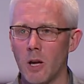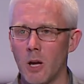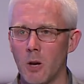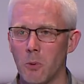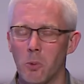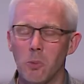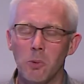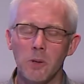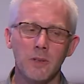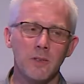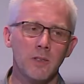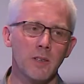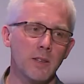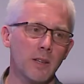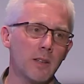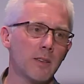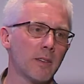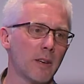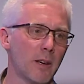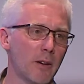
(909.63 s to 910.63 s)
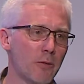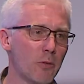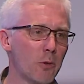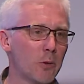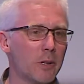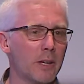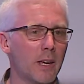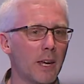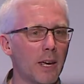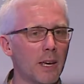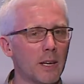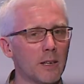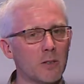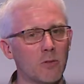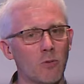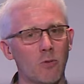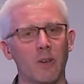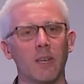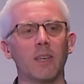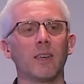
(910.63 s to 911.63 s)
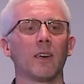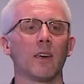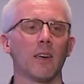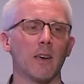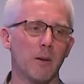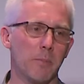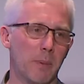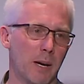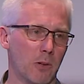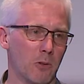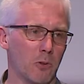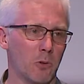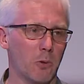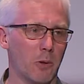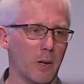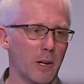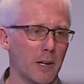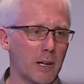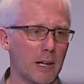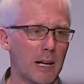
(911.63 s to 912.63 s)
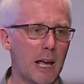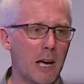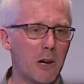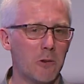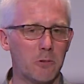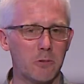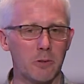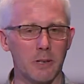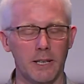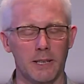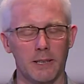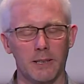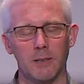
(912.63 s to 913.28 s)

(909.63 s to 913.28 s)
We were sitting there for years thinking about doing a cloud reader,